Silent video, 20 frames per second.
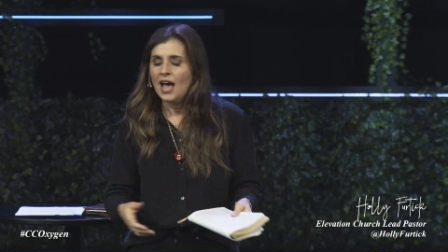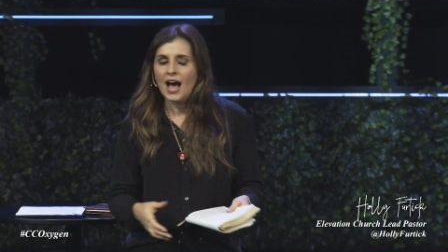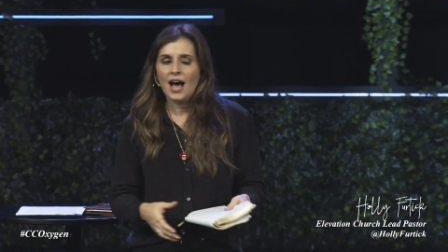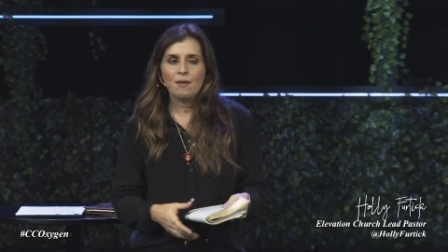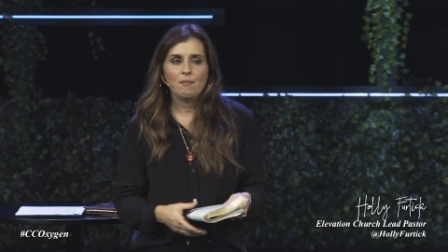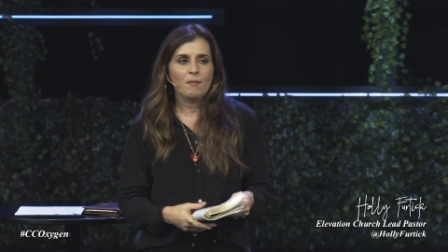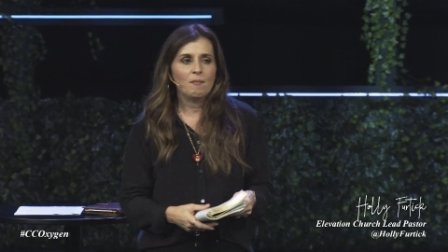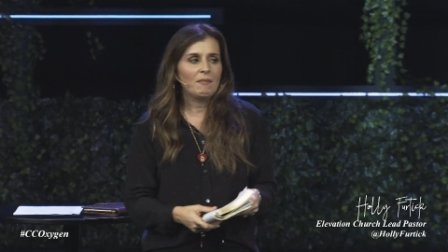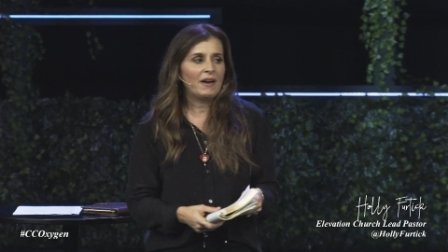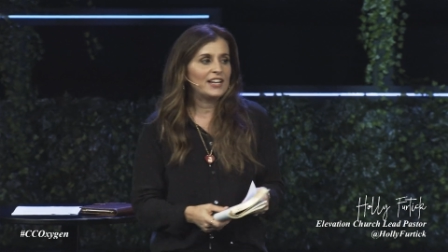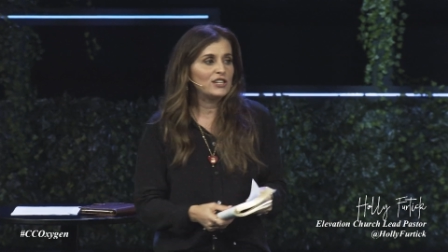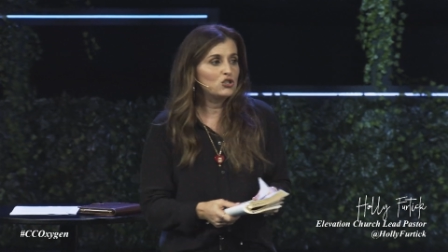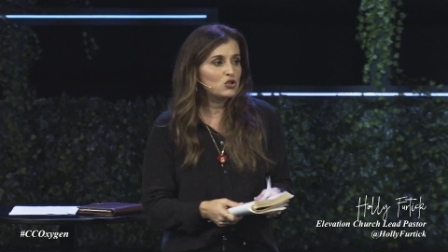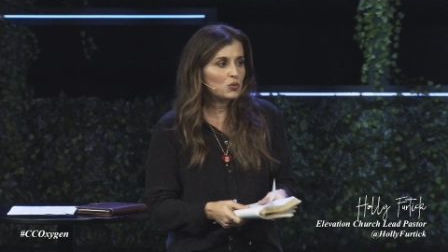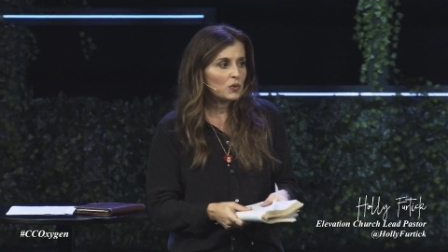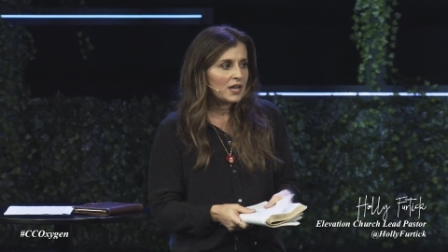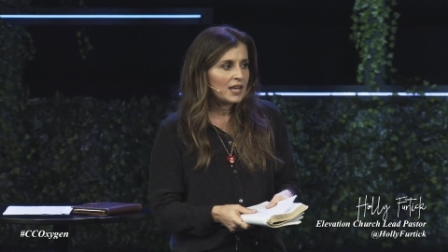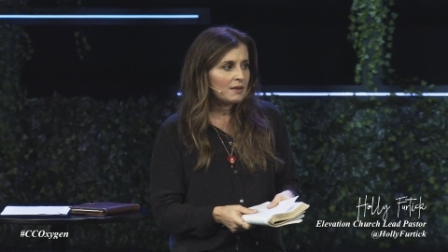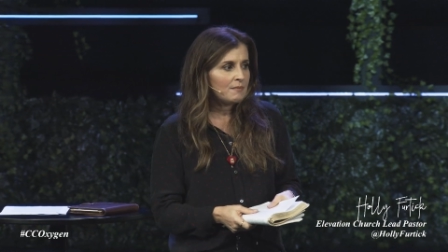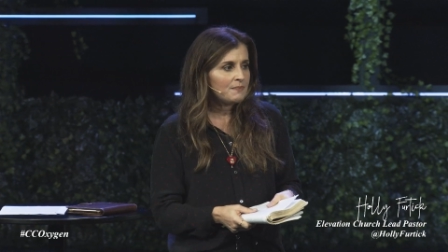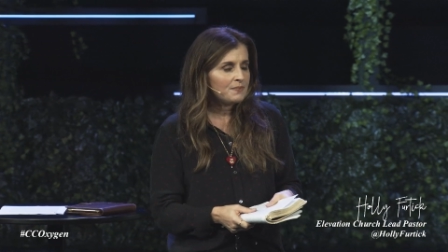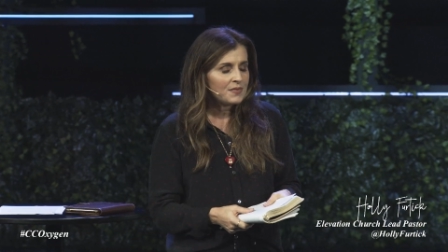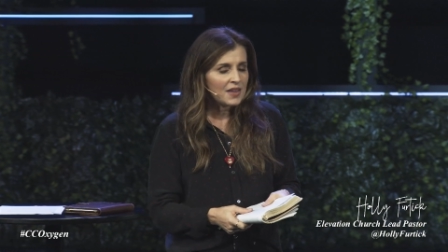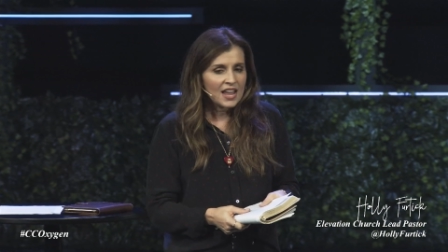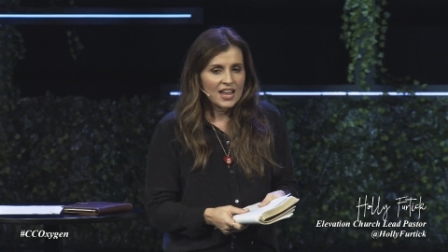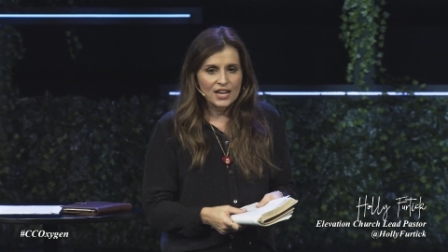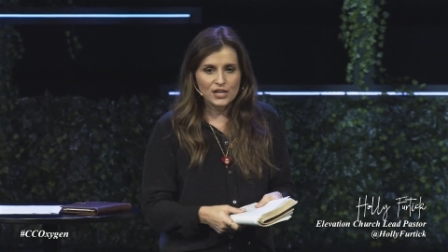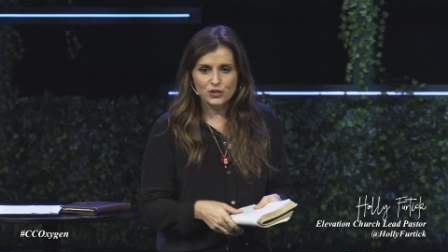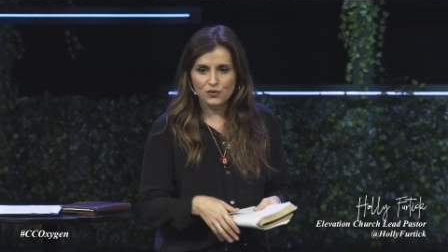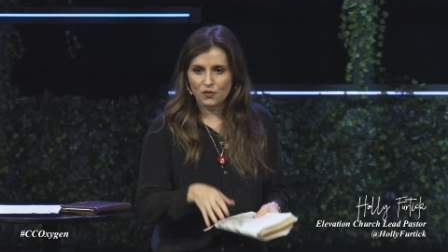My
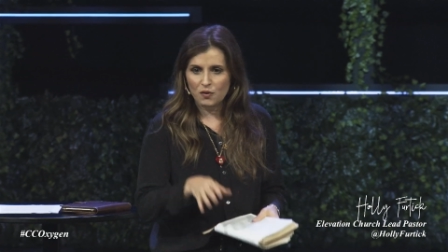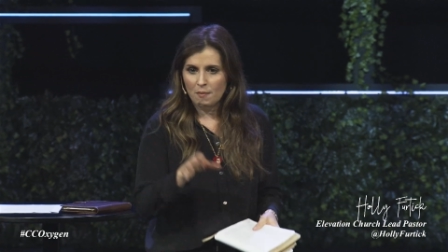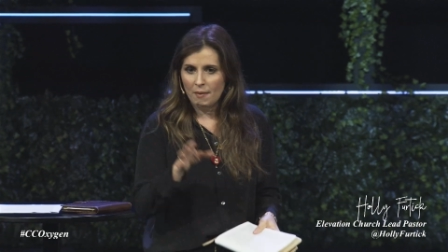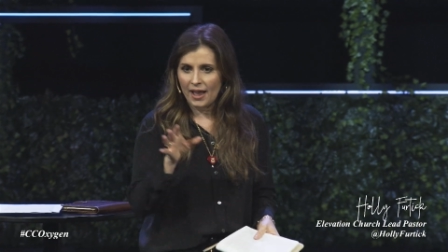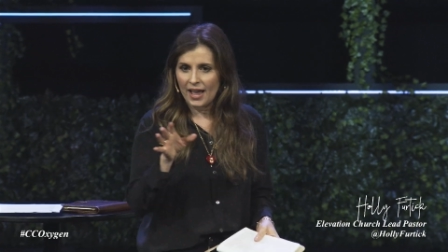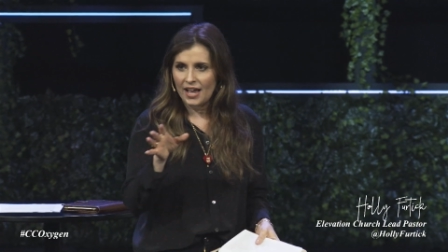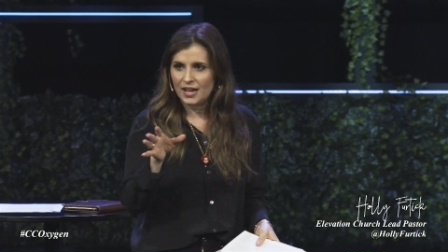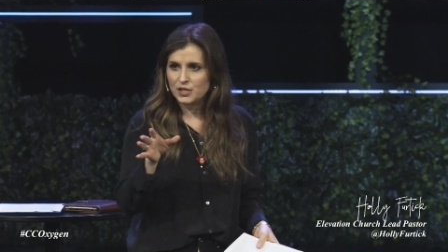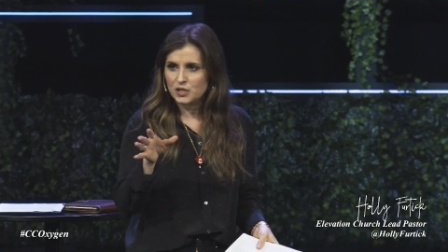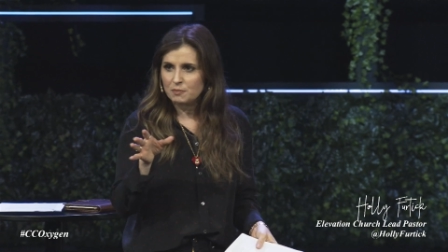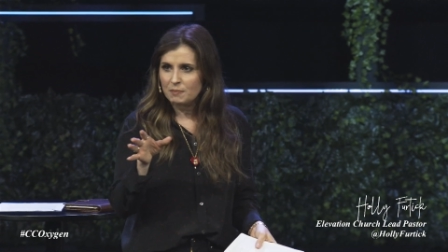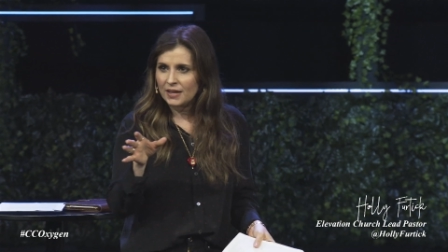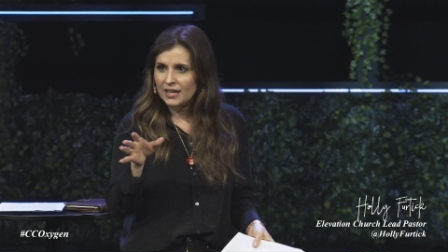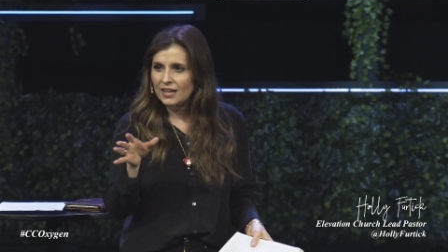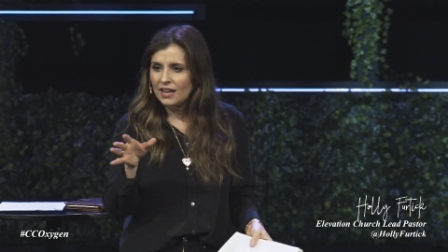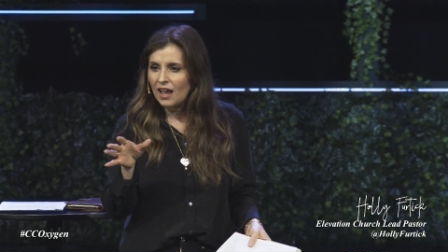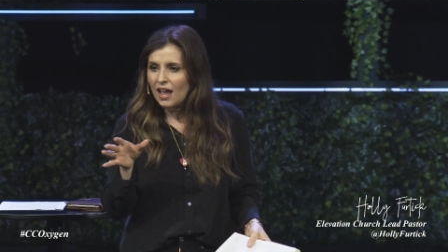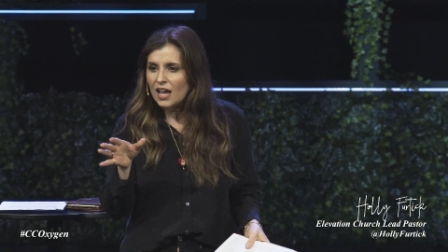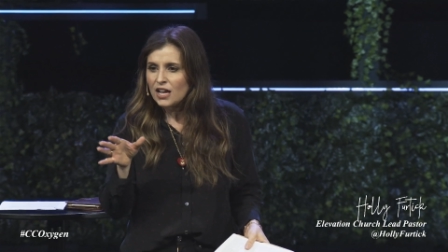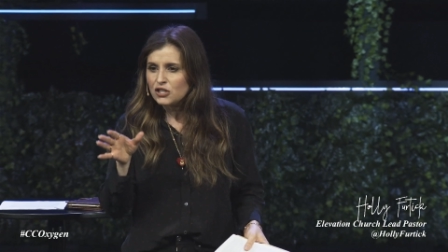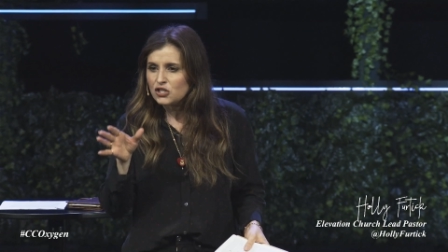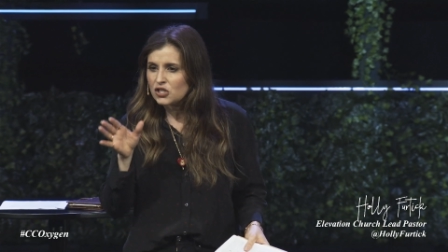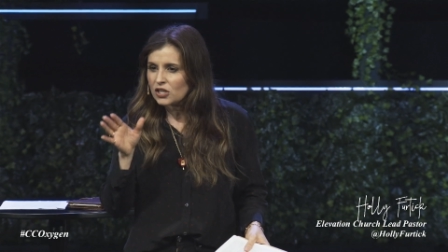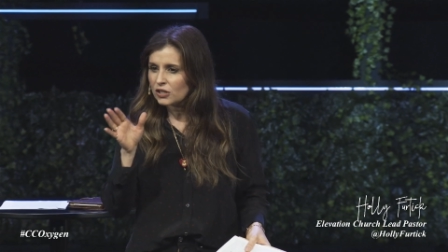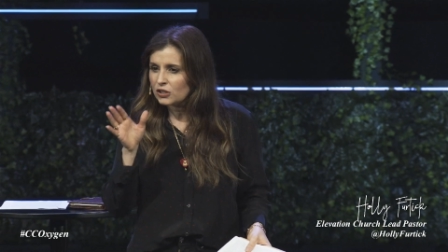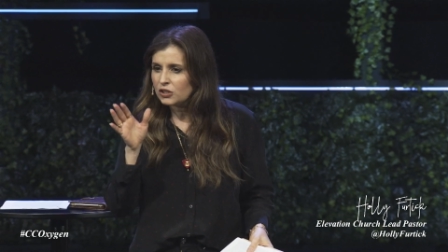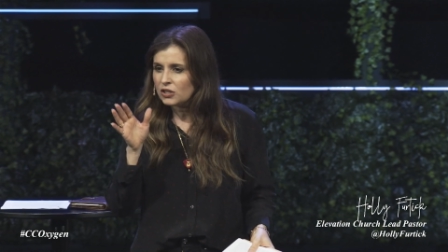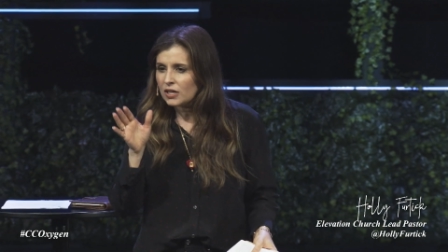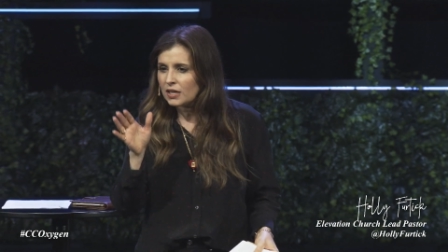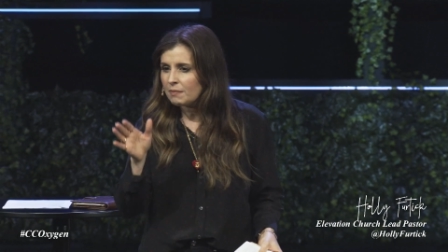dream is for my husband to
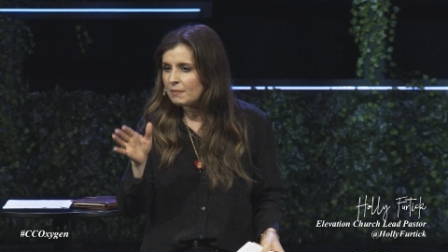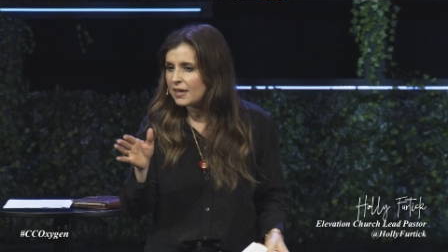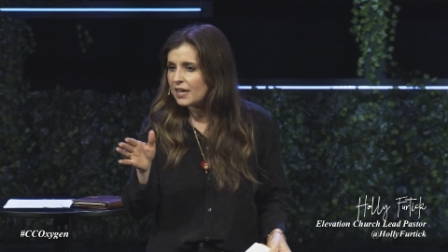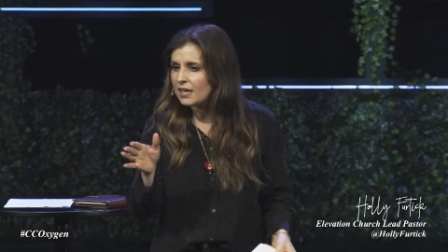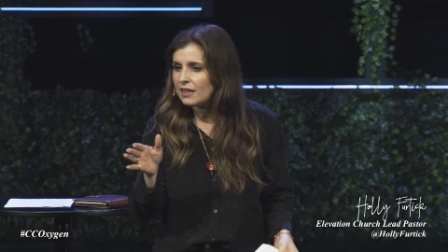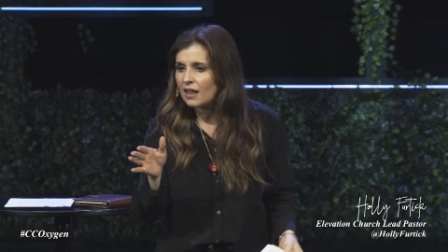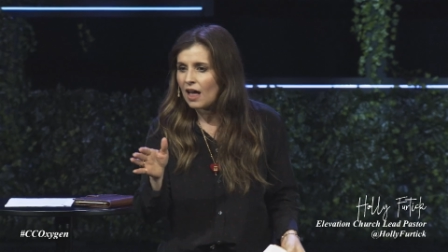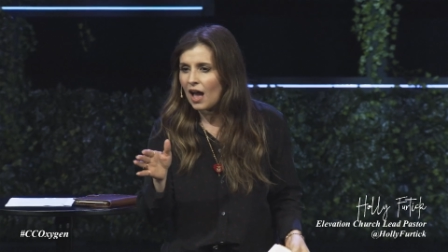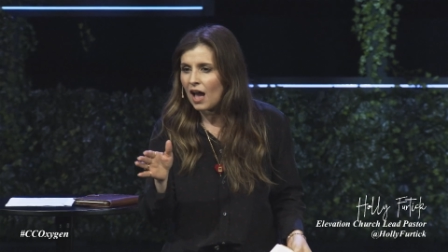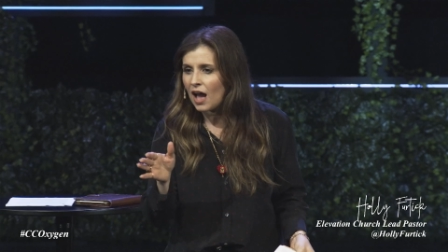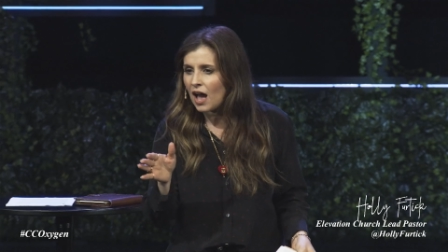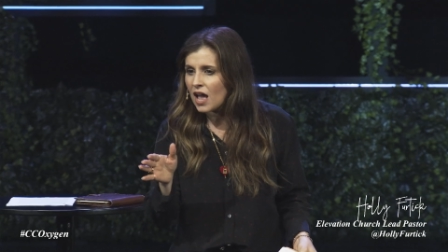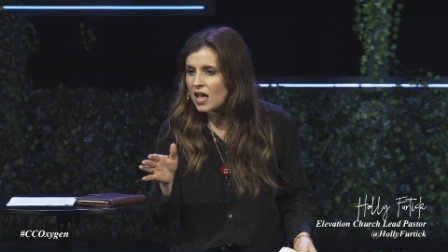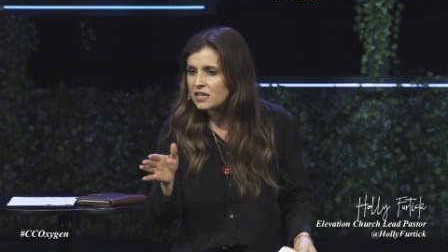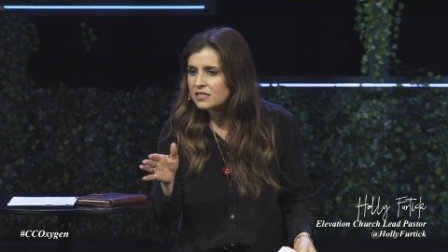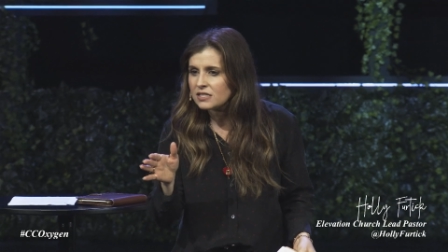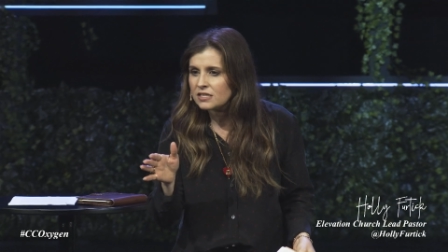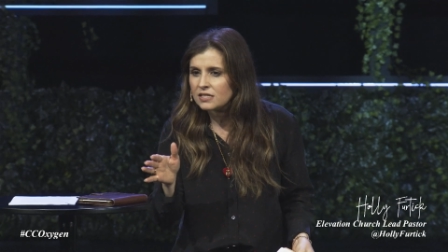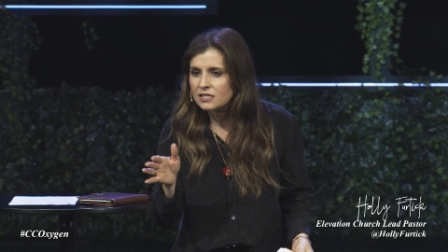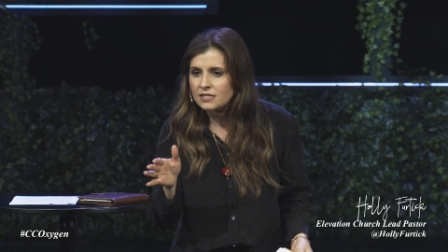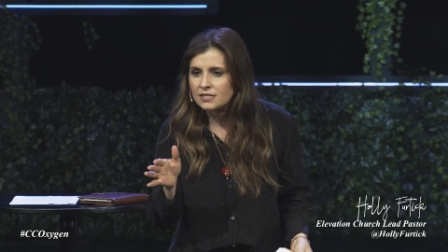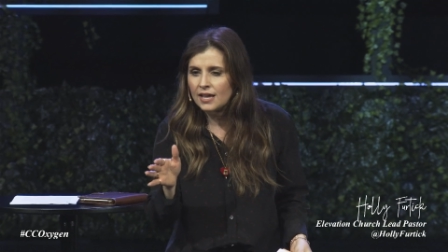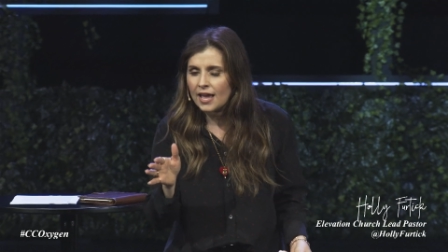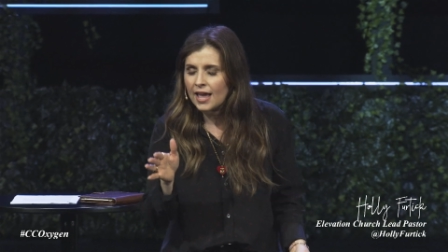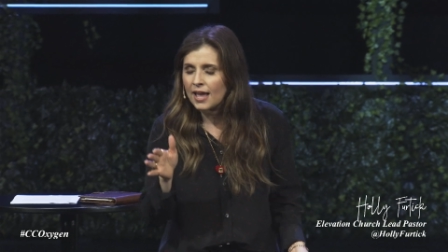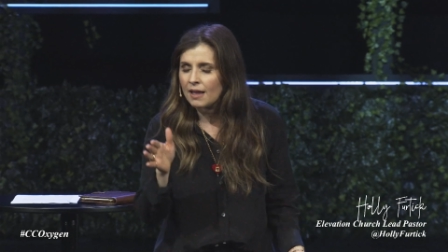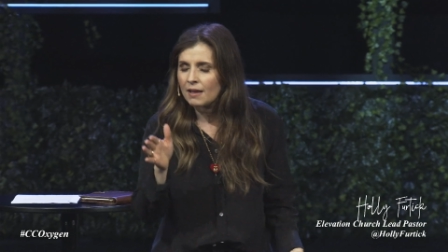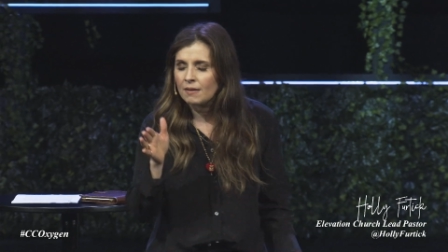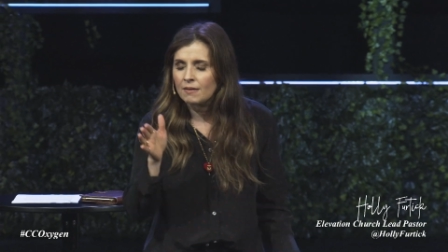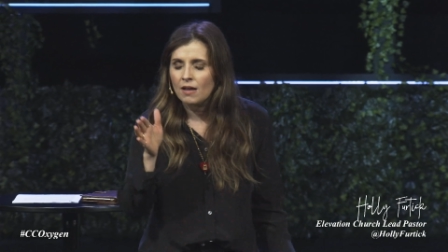look me in the eyes and
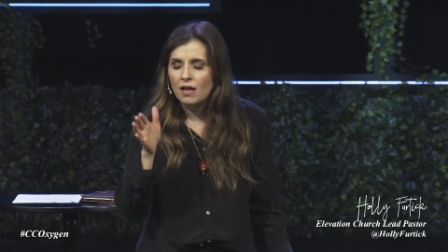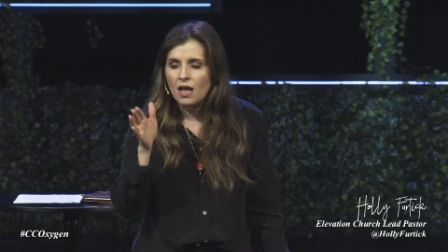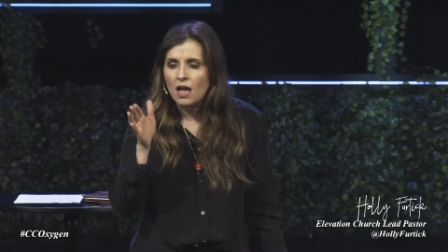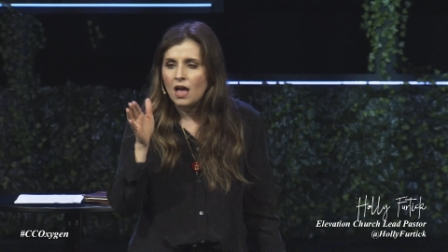say,